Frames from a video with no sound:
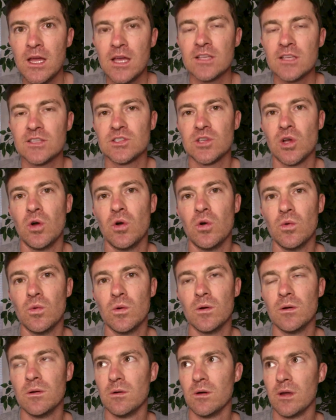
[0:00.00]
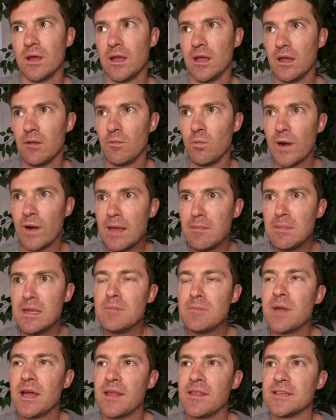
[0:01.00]
So what I
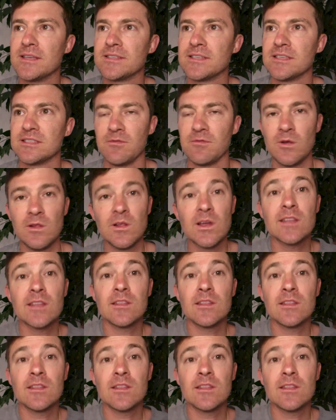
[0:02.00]
mean by this is if we look